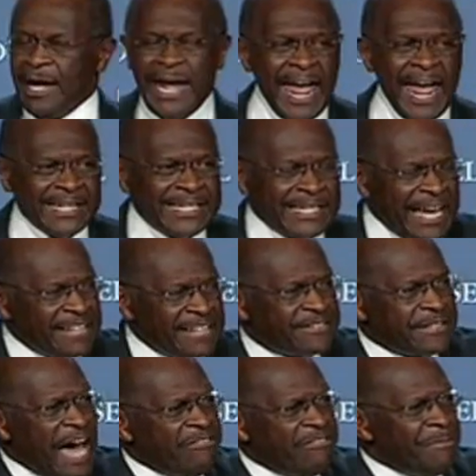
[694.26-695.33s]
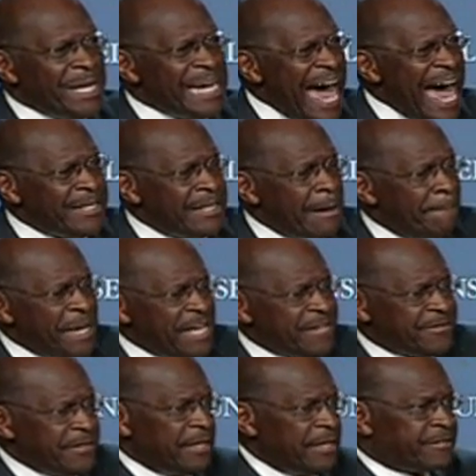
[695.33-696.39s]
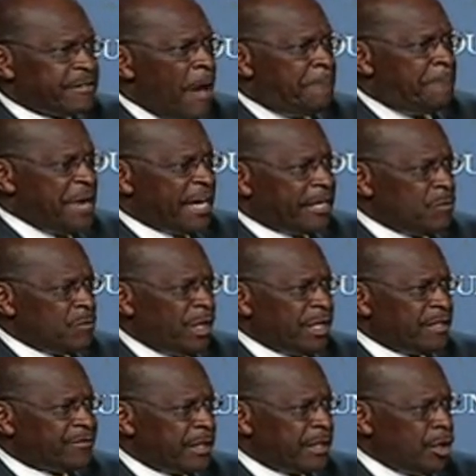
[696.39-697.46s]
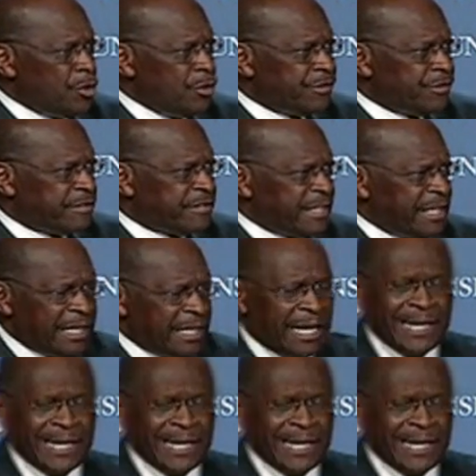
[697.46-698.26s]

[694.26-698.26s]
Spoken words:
It gets government out of the business of picking winners and losers, and it